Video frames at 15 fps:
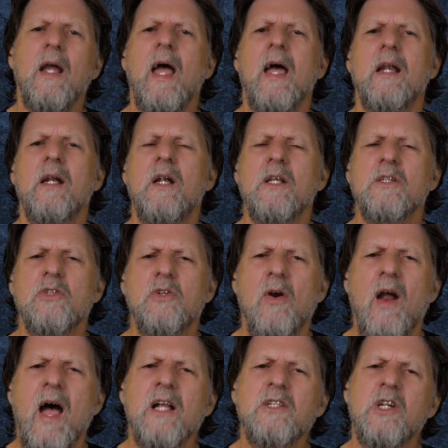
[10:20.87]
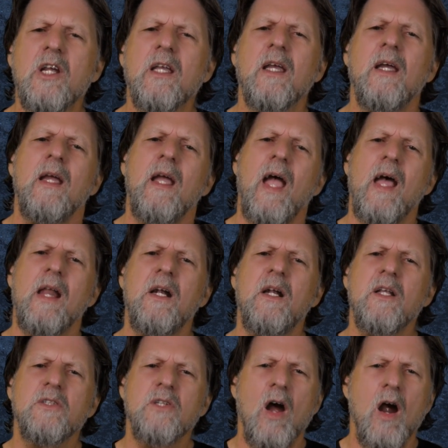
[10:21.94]
And it is tragic and it
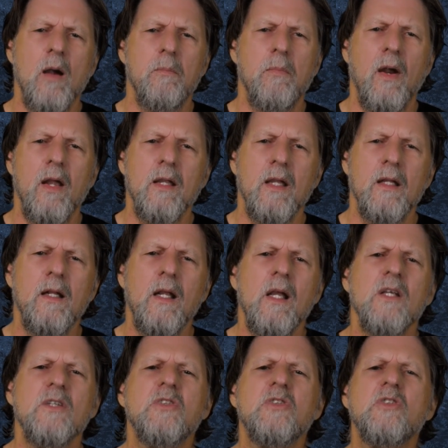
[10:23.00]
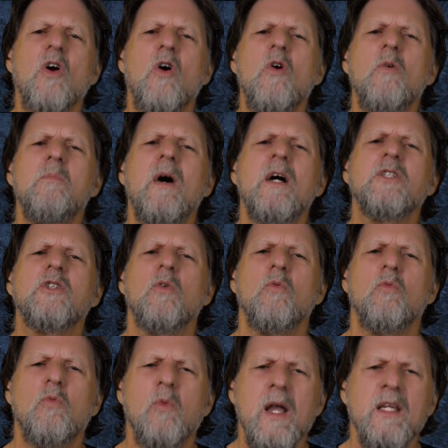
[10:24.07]
is heartbreaking. So much
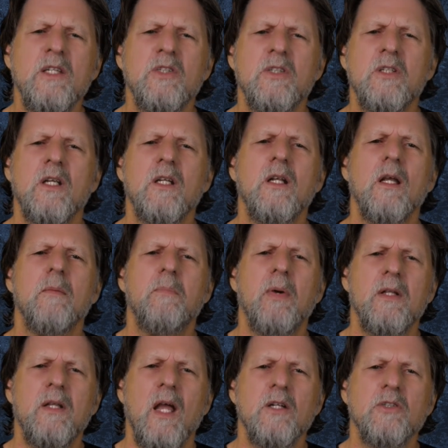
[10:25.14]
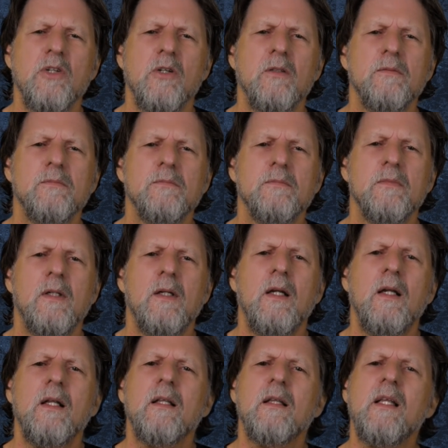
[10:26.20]
wasted potential.
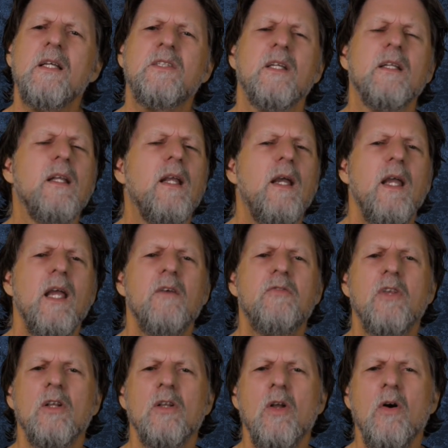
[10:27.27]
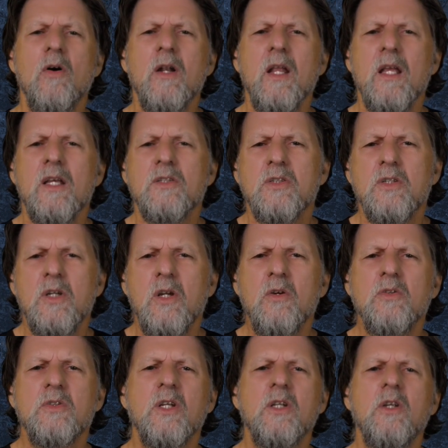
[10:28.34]
Listen, if the Lord is
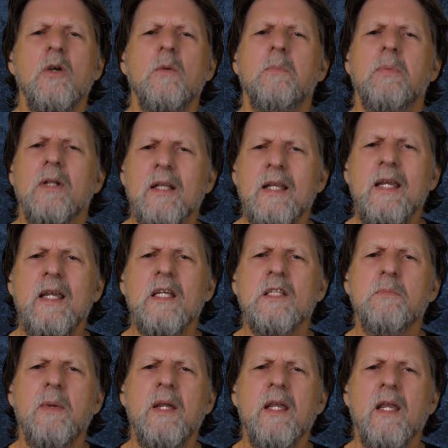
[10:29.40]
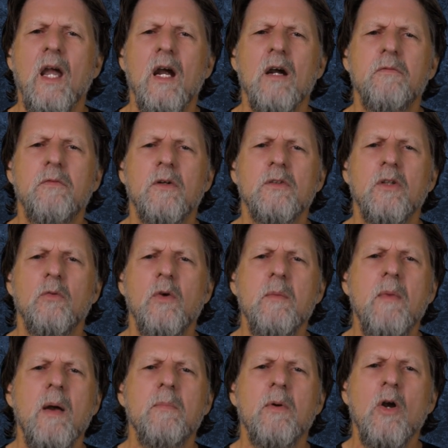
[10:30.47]
using you, please be careful to
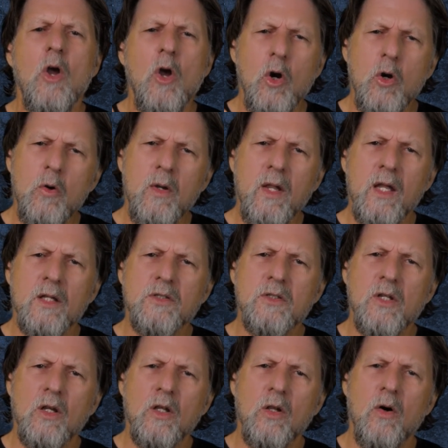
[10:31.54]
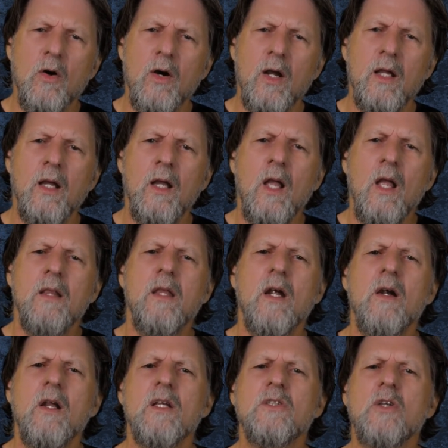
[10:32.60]
remember who gets the glory.
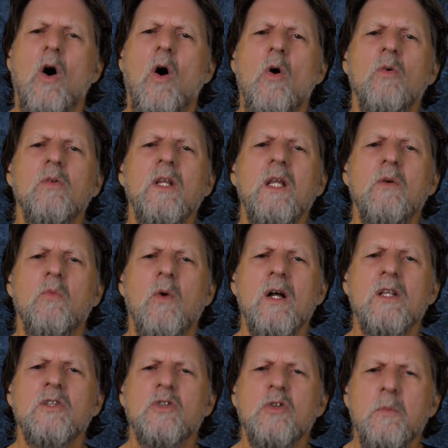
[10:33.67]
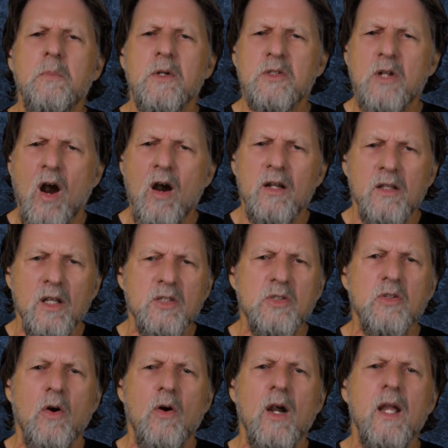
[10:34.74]
There is only one superstar in this
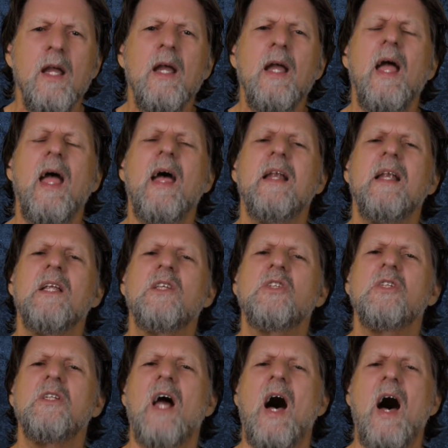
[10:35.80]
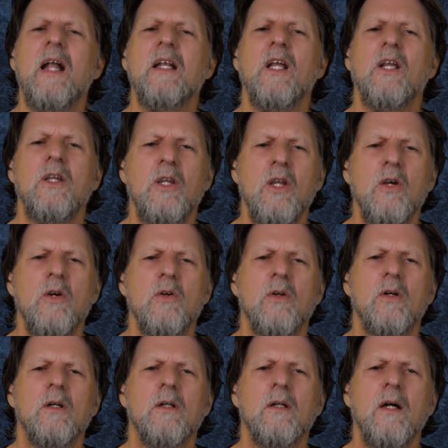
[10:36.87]
story, and it's not
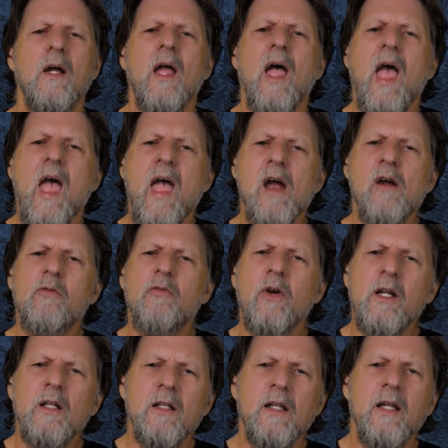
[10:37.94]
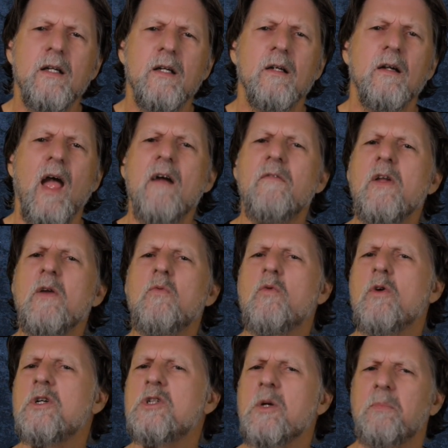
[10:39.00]
you. Every leader, every
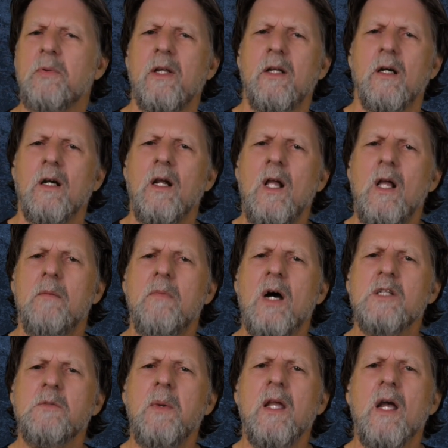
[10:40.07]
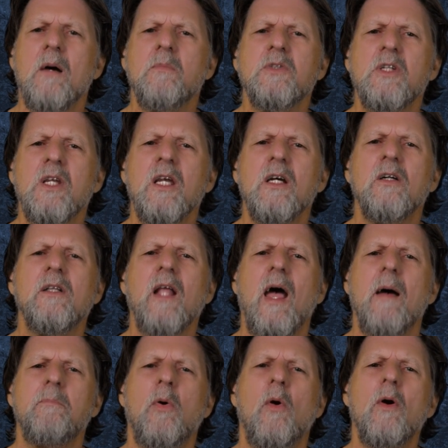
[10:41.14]
worship leader, must become skilled
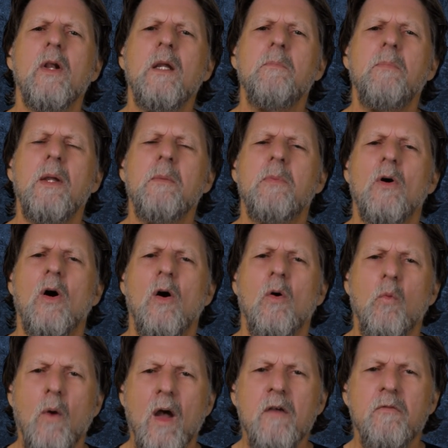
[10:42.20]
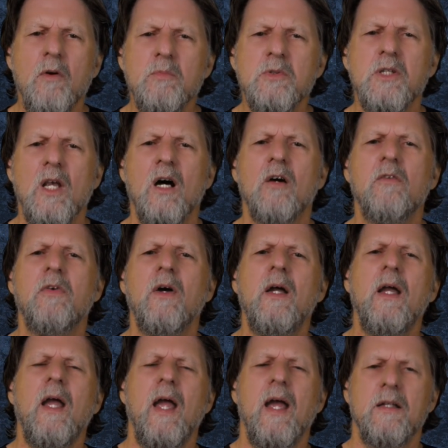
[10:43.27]
at pointing people away from self
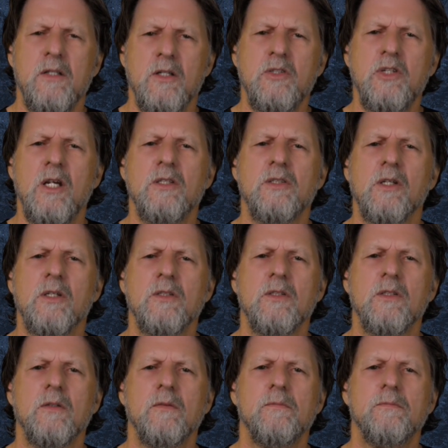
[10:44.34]
and to Jesus.